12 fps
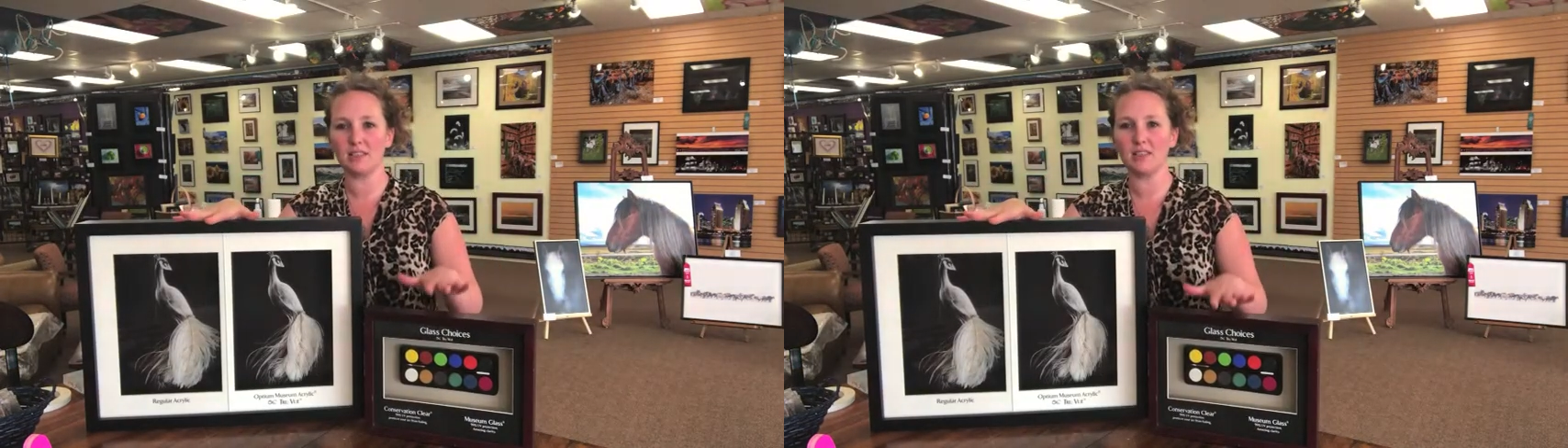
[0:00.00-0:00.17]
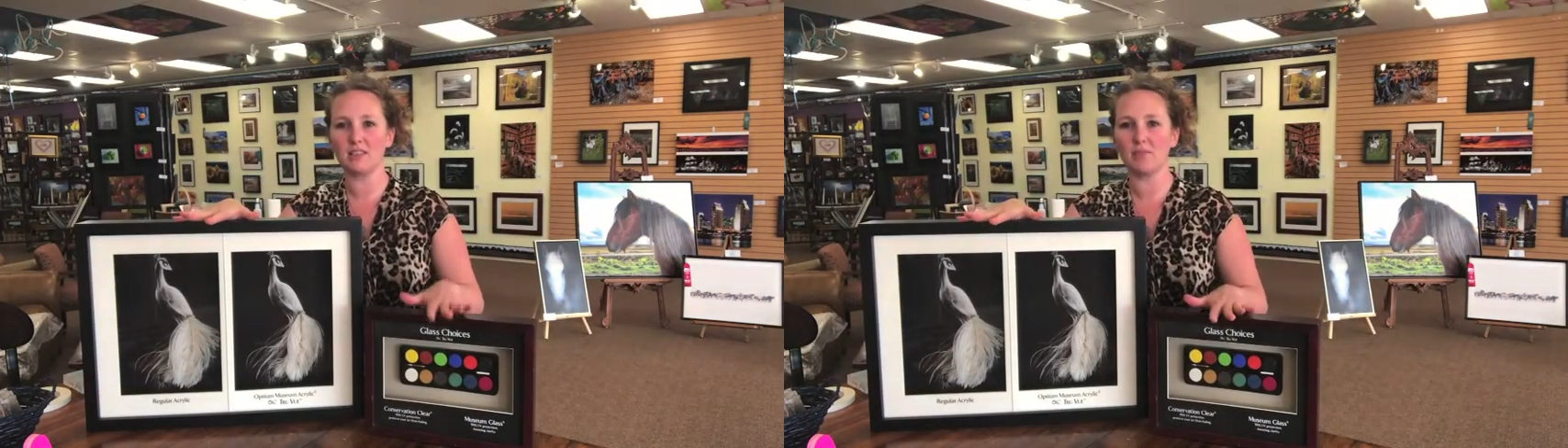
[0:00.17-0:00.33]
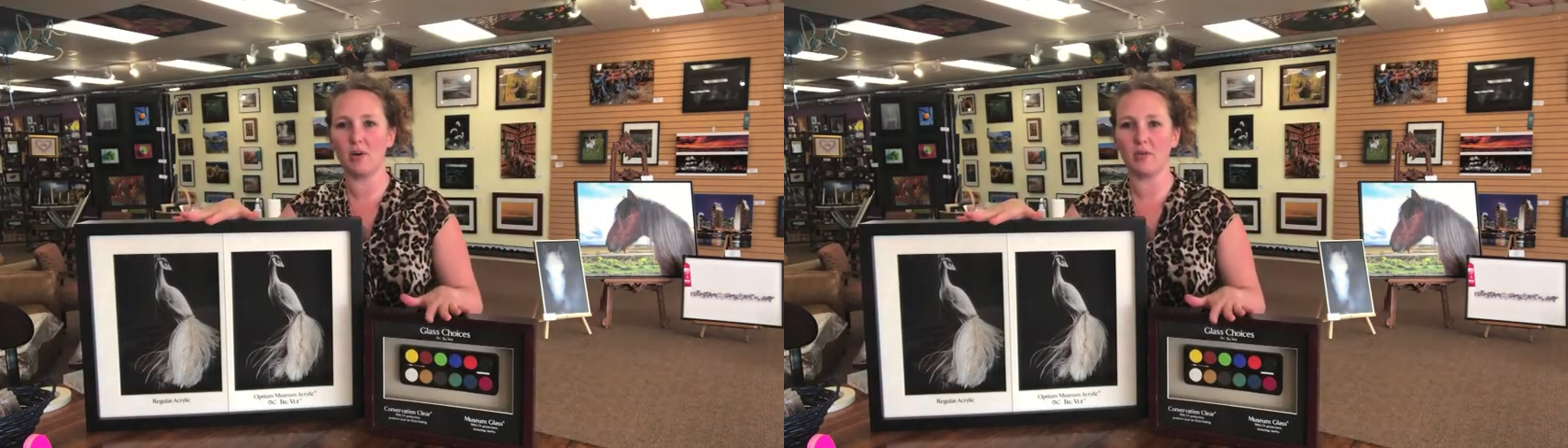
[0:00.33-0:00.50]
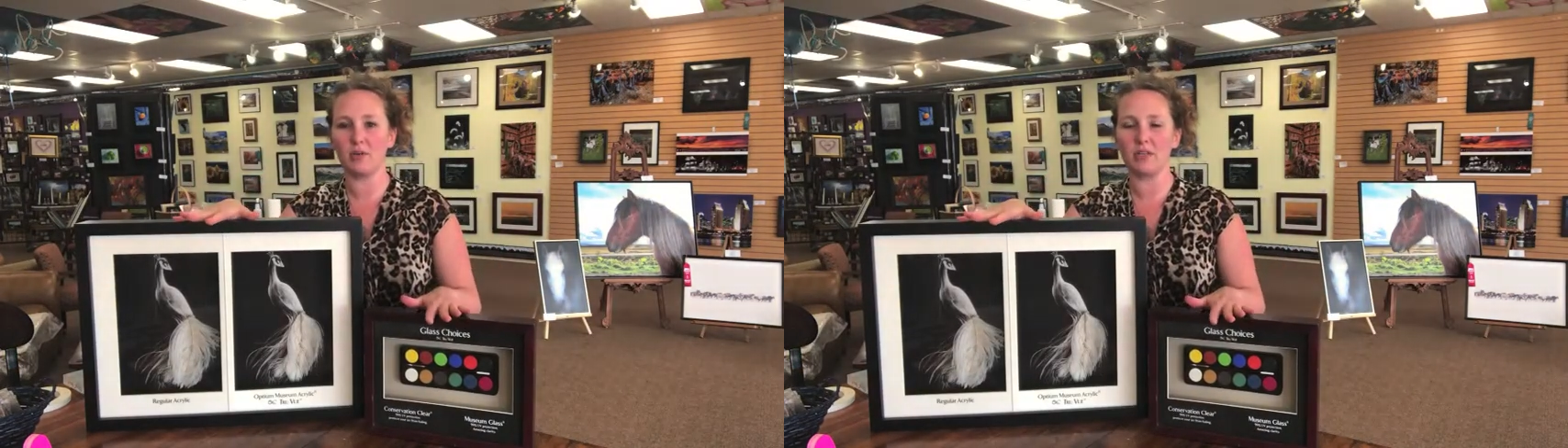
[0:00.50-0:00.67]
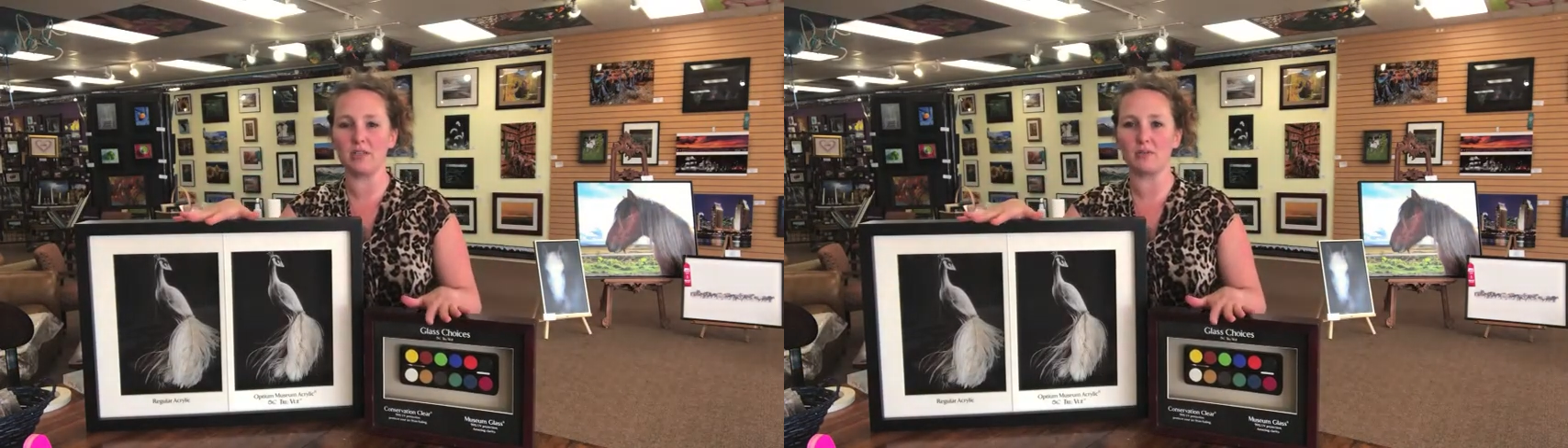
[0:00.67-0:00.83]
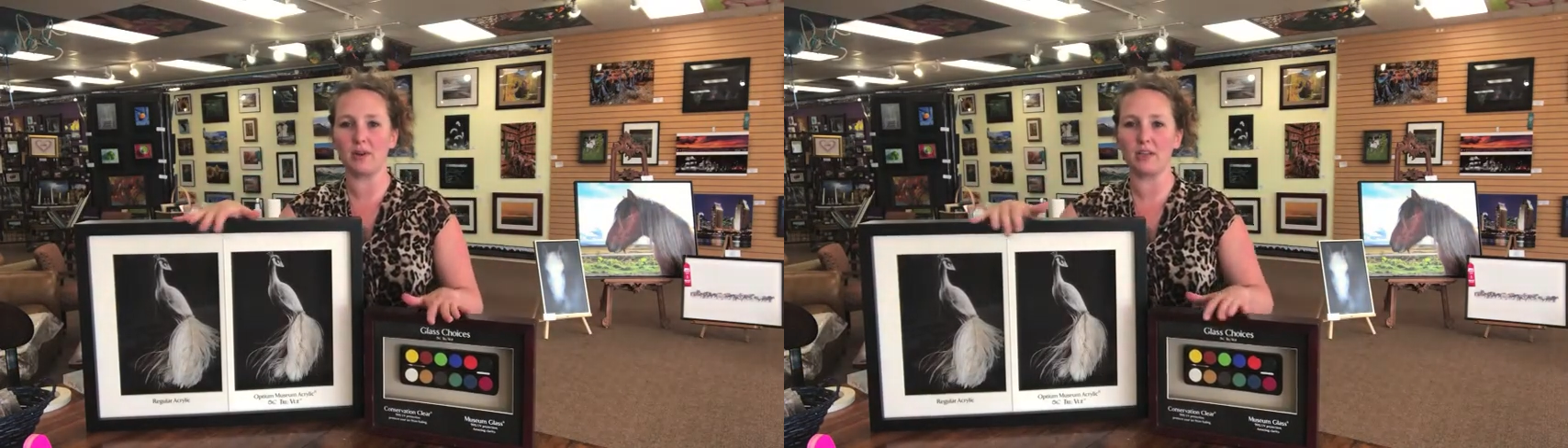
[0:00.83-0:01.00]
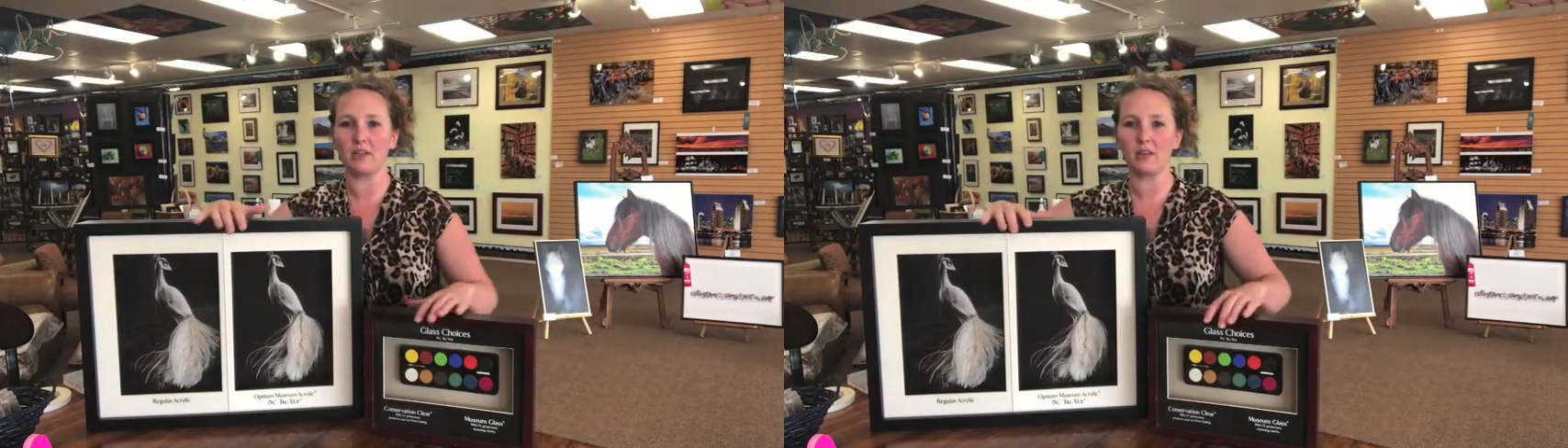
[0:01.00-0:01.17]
this small one is regular